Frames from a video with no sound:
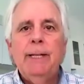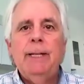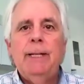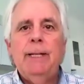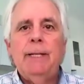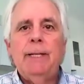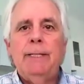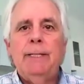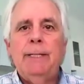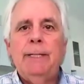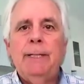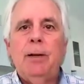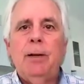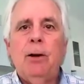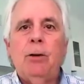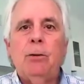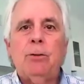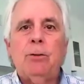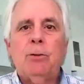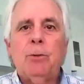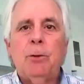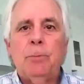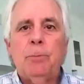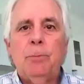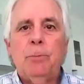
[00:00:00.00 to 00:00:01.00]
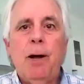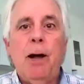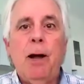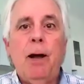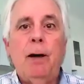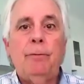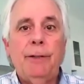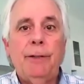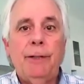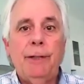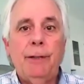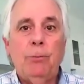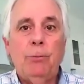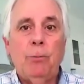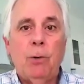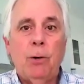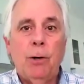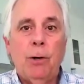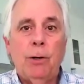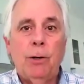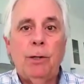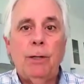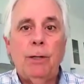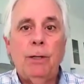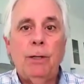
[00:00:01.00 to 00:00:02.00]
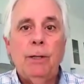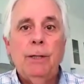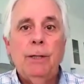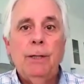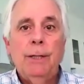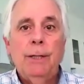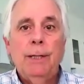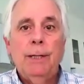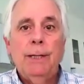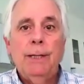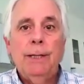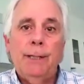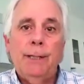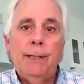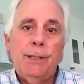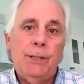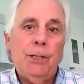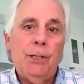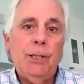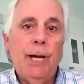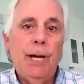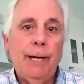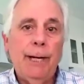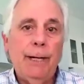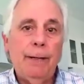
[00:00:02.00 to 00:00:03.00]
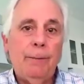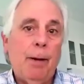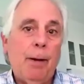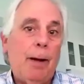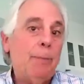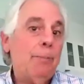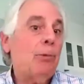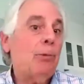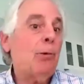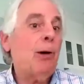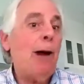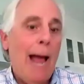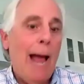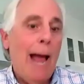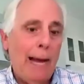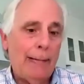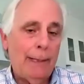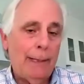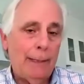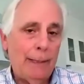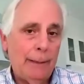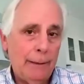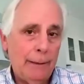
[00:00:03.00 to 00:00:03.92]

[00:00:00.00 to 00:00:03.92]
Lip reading: is the ultra poverty work initiated by BRAC.